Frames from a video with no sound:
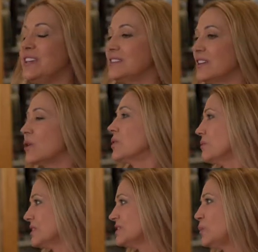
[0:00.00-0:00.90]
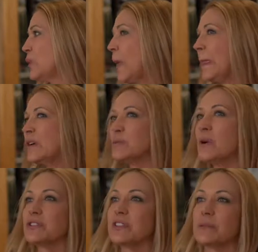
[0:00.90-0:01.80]
He said, go to RISD, but it was
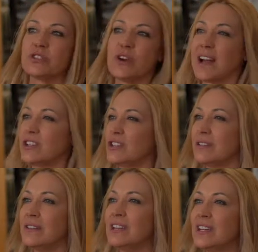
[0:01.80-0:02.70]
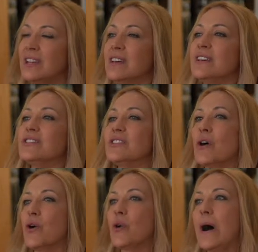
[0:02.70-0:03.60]
mostly abstraction.
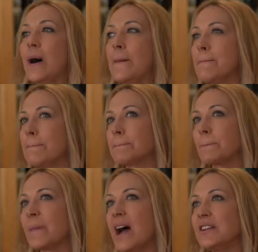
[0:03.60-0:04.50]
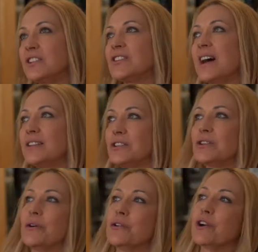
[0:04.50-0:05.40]
So I decided to
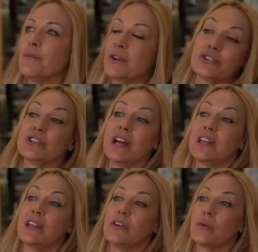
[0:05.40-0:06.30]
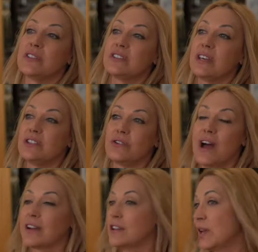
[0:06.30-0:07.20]
go the commercial end. Everyone says you're
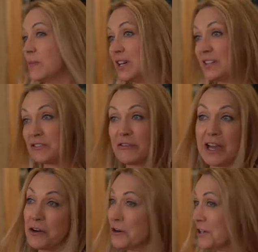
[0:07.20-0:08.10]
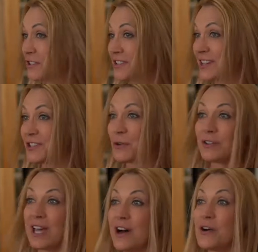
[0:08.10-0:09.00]
not going to make money as a fine artist. I
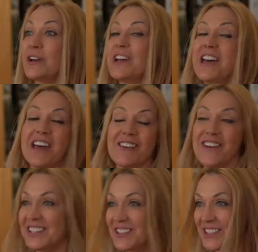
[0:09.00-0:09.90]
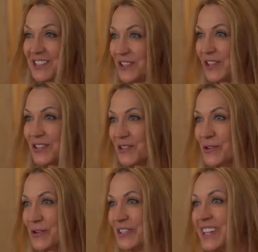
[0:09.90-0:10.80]
sold out and I went to a two-year
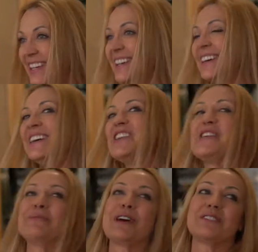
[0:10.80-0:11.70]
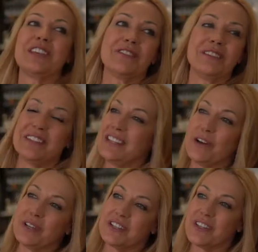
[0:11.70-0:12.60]
school. Um, when I was 17,
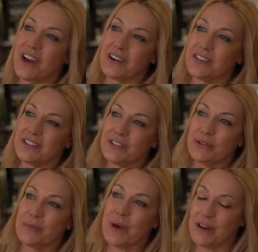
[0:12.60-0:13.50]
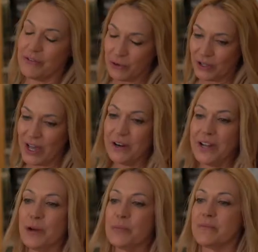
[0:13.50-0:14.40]
I went to the Art Institute of, of Fort
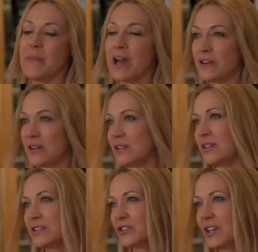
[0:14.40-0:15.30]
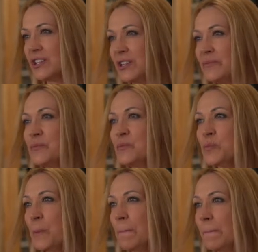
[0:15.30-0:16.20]
Lauderdale, minored in illustration.
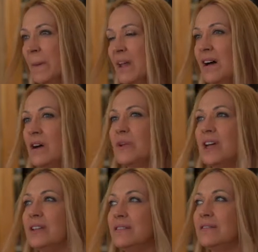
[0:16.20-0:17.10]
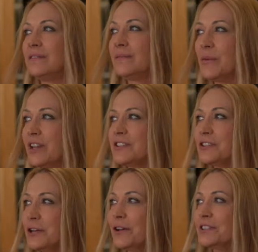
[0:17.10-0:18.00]
Um, and, but
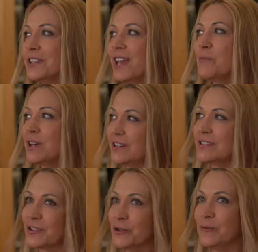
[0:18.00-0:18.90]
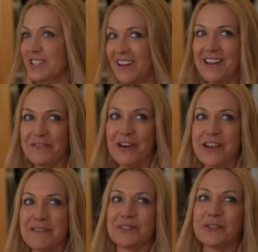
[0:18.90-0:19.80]
still, to get money to scuba dive,
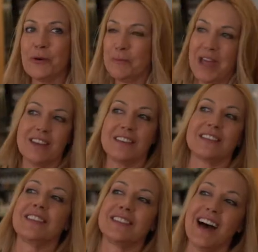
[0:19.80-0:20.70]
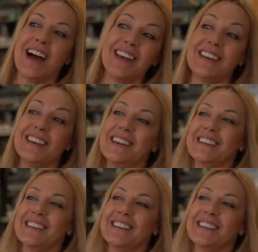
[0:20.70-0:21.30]
I sold paintings on the side.